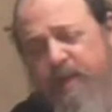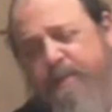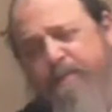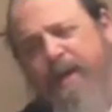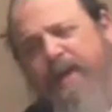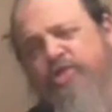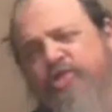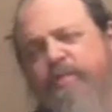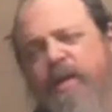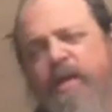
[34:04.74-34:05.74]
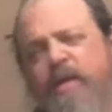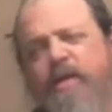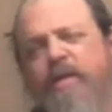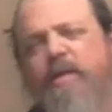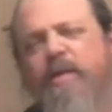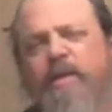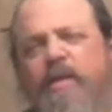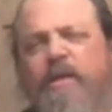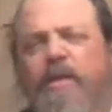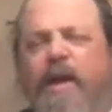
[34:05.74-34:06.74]
like mashma,
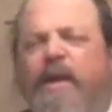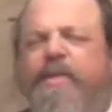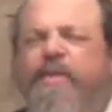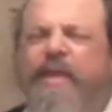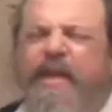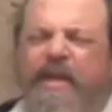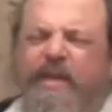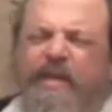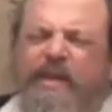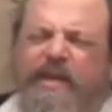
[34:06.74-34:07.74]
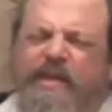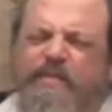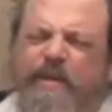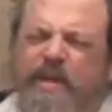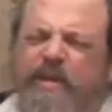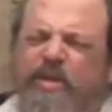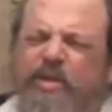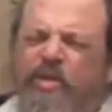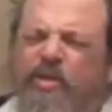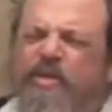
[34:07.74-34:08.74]
I think, is being
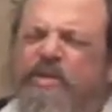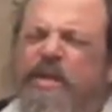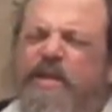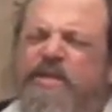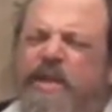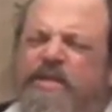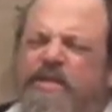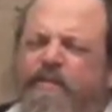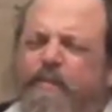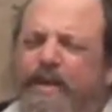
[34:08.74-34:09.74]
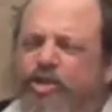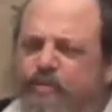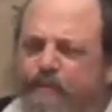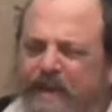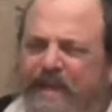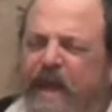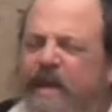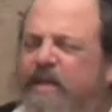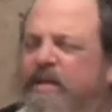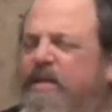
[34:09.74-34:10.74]
used in the sense of
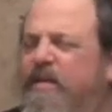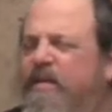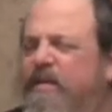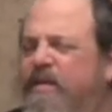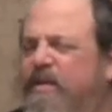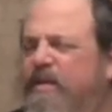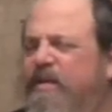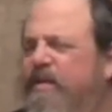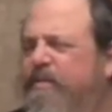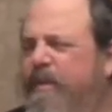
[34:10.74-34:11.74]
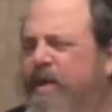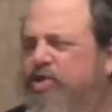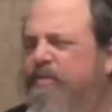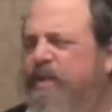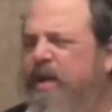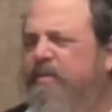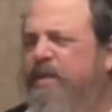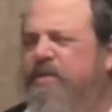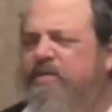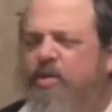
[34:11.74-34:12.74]
mashmiya. Mashmiya
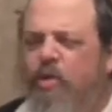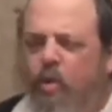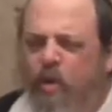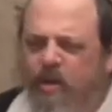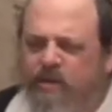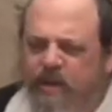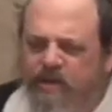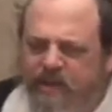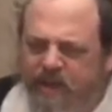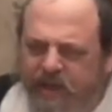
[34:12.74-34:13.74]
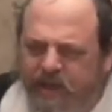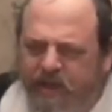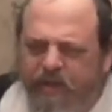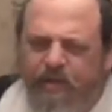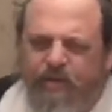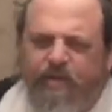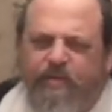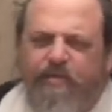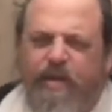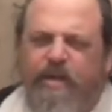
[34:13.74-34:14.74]
means to cause us to hear,
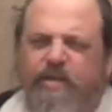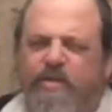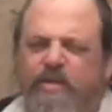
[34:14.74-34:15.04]
right?